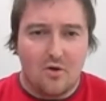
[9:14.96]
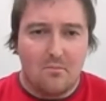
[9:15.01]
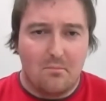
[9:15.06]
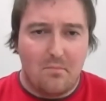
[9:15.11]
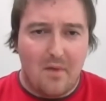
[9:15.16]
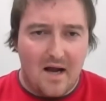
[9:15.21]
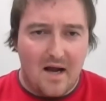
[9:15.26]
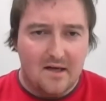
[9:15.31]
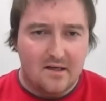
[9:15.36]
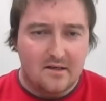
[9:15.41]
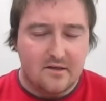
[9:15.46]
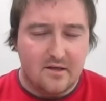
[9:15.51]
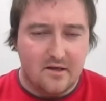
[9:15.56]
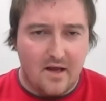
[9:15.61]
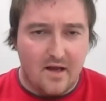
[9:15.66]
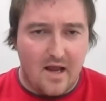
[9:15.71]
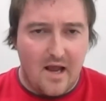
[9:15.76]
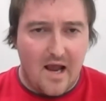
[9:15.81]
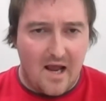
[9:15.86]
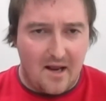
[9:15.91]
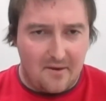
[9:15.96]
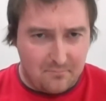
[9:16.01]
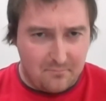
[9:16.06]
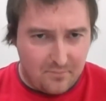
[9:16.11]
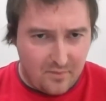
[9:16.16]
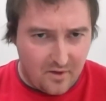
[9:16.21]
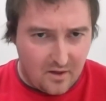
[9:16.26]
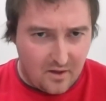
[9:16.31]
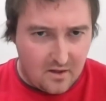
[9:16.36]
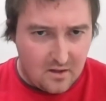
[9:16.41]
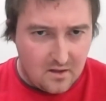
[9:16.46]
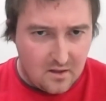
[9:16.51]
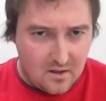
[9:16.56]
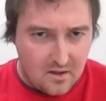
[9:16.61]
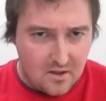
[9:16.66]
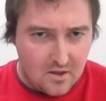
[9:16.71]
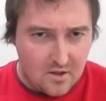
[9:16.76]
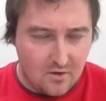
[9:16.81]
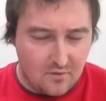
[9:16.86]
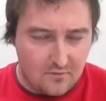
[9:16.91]
come back to Edinburgh,
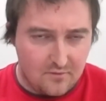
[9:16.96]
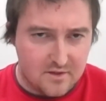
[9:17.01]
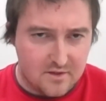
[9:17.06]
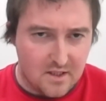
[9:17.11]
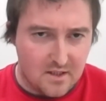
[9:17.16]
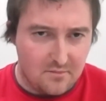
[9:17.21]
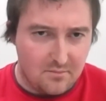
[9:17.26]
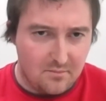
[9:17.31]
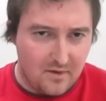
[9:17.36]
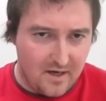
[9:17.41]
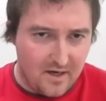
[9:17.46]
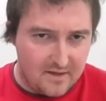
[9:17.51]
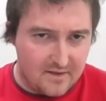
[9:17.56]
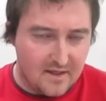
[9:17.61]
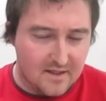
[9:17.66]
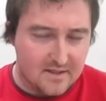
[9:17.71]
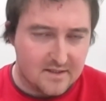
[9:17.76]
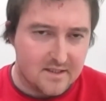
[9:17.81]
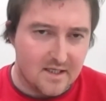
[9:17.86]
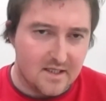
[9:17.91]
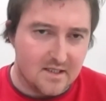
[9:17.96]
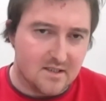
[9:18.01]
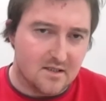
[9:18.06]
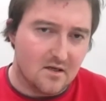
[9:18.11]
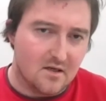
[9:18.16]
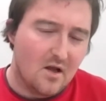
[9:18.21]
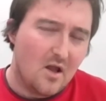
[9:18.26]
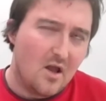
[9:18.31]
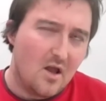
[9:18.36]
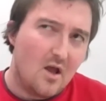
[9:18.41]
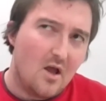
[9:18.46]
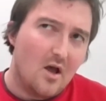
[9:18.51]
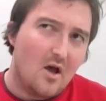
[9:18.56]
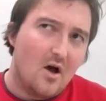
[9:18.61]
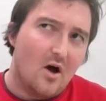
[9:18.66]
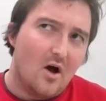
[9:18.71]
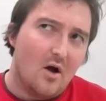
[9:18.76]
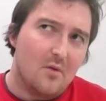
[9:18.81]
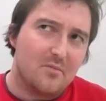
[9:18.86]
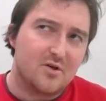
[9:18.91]
you obviously played that season.
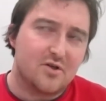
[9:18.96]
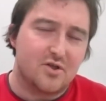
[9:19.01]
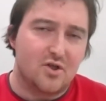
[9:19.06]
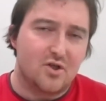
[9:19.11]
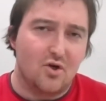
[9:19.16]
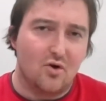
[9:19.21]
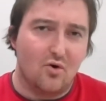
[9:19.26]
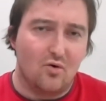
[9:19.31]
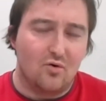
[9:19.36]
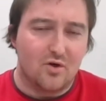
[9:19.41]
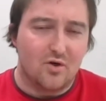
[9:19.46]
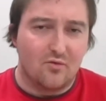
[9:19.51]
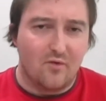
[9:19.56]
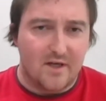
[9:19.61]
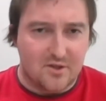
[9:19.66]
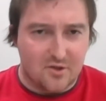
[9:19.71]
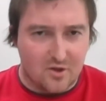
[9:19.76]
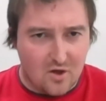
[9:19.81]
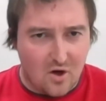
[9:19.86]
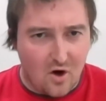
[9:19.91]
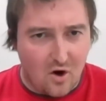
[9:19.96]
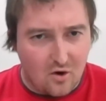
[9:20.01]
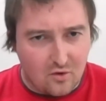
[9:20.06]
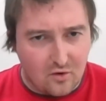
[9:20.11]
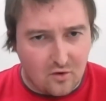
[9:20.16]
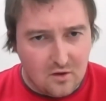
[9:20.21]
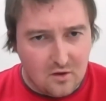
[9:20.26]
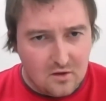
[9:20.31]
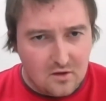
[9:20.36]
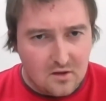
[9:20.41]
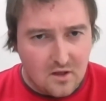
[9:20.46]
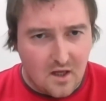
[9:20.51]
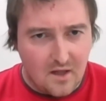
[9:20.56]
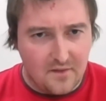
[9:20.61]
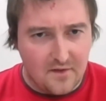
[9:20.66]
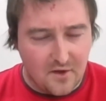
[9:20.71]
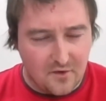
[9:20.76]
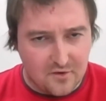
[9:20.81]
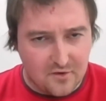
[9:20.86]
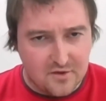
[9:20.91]
How much do you owe to Richard Cockerell
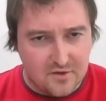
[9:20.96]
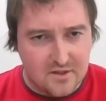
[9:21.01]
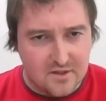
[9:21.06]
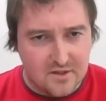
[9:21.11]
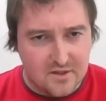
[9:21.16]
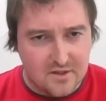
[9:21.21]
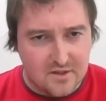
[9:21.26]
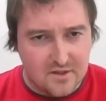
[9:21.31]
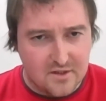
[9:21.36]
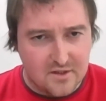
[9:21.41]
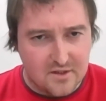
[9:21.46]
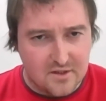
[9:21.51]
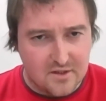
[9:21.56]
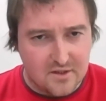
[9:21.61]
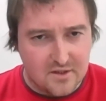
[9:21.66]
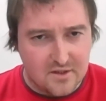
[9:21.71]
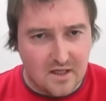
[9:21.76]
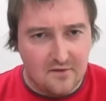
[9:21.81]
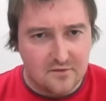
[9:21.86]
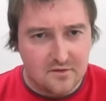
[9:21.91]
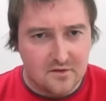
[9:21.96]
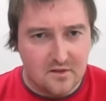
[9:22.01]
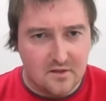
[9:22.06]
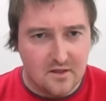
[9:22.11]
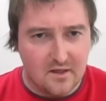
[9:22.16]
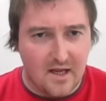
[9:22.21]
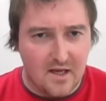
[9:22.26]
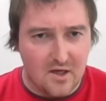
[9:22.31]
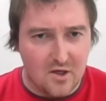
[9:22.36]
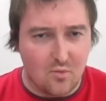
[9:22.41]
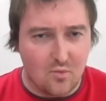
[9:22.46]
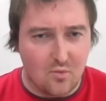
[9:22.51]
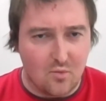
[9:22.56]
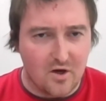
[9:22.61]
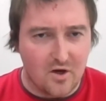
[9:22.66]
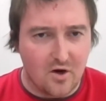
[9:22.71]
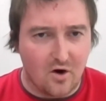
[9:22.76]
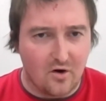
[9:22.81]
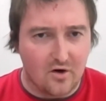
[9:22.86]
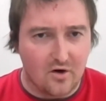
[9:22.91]
and the other staff to get you
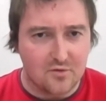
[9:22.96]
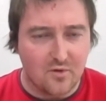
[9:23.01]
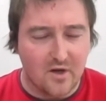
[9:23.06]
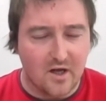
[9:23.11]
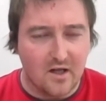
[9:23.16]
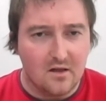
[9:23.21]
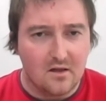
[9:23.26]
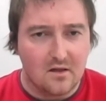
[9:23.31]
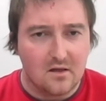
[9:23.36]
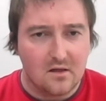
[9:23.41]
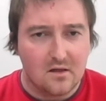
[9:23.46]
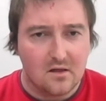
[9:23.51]
where you are as well?